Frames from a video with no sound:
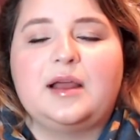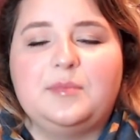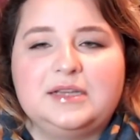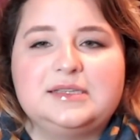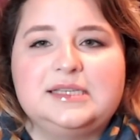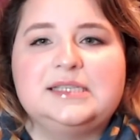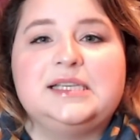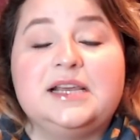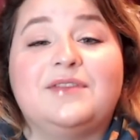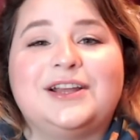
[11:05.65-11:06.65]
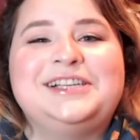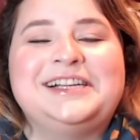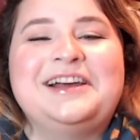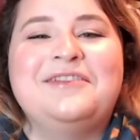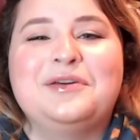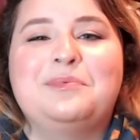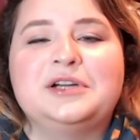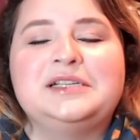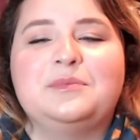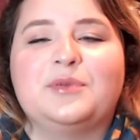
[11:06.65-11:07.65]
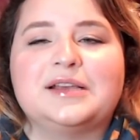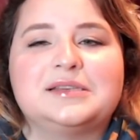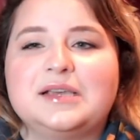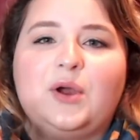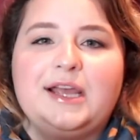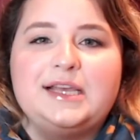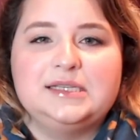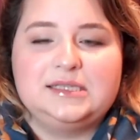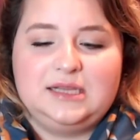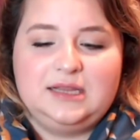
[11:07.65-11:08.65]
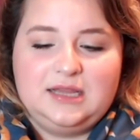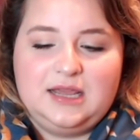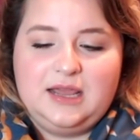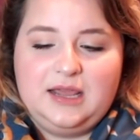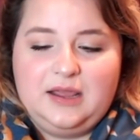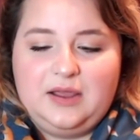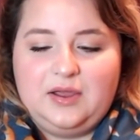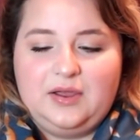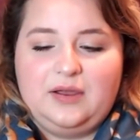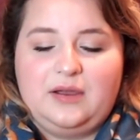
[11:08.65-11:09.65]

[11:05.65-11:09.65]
I mean, since the invention of the printing press, is the